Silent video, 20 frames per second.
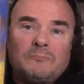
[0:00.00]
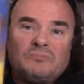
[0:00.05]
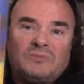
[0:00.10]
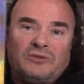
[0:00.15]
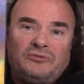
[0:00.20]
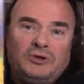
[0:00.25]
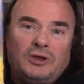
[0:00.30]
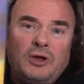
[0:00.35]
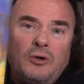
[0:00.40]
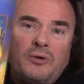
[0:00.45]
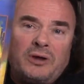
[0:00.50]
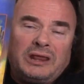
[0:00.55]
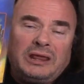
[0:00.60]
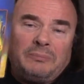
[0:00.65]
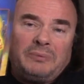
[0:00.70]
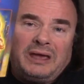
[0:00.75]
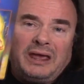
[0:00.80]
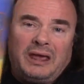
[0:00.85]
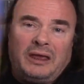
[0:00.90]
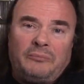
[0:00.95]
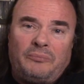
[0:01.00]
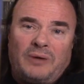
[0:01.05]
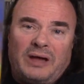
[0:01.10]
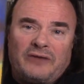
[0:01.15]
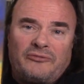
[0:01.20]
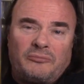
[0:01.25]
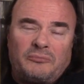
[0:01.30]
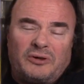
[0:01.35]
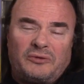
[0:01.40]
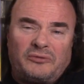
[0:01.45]
If you go on eBay and
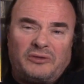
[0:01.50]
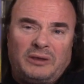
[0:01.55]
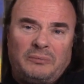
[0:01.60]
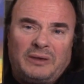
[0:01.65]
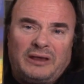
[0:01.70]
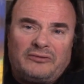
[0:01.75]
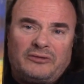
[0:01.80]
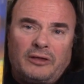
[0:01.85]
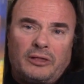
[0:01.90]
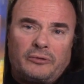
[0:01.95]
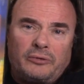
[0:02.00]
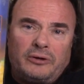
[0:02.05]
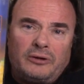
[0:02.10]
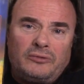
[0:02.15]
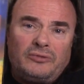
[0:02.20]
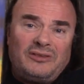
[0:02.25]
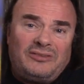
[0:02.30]
buy from an eBay seller here,